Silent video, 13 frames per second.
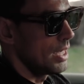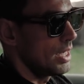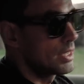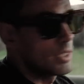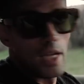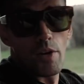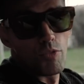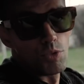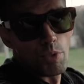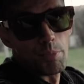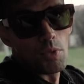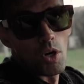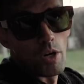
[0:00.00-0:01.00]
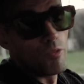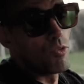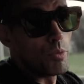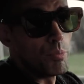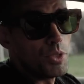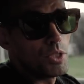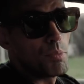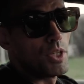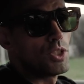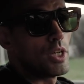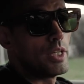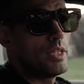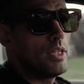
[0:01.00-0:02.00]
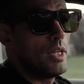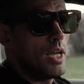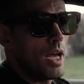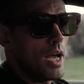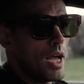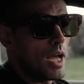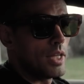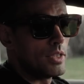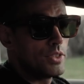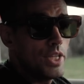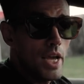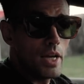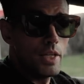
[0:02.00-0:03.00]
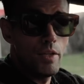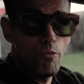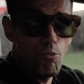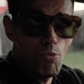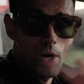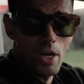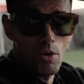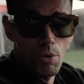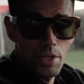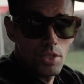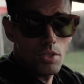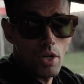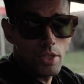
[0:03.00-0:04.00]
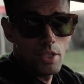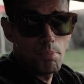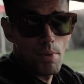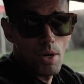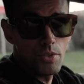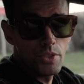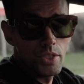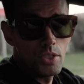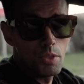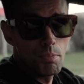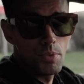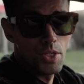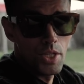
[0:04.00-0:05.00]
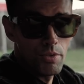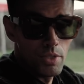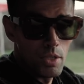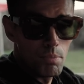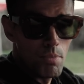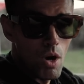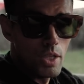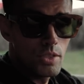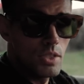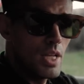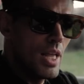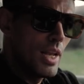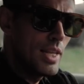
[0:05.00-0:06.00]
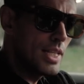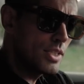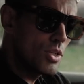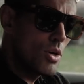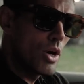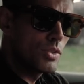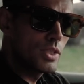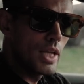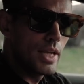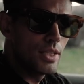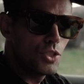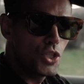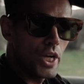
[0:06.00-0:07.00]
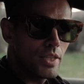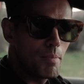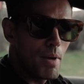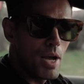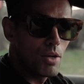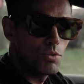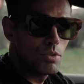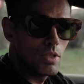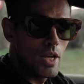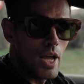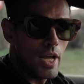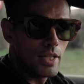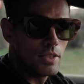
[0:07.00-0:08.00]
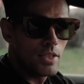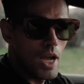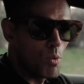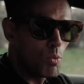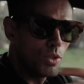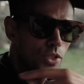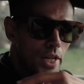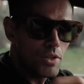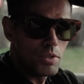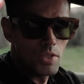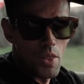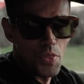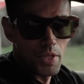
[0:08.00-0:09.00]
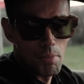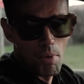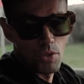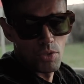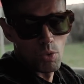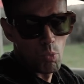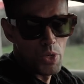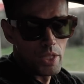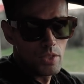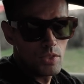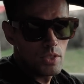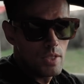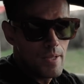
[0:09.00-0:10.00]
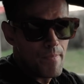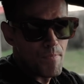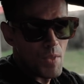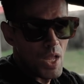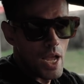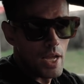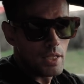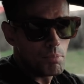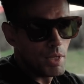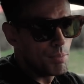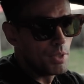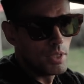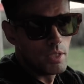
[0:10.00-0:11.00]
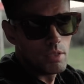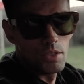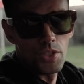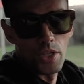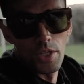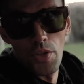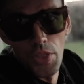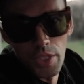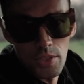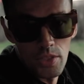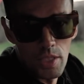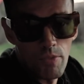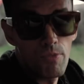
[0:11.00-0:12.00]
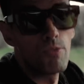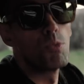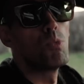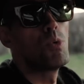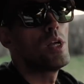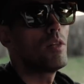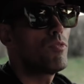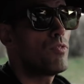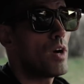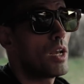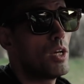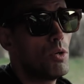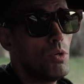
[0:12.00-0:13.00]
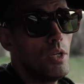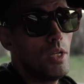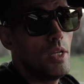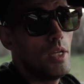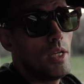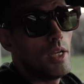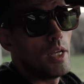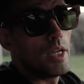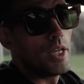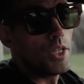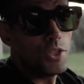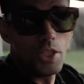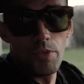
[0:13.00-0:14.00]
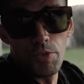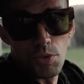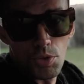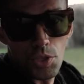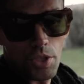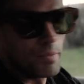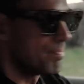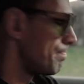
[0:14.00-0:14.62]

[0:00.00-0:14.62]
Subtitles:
It's kind of a dream car for me especially. And yeah, if we are already talking about the exterior mods, let's go outside, check them out, and I will tell you something about the wheels and maybe the other things that will follow in near future.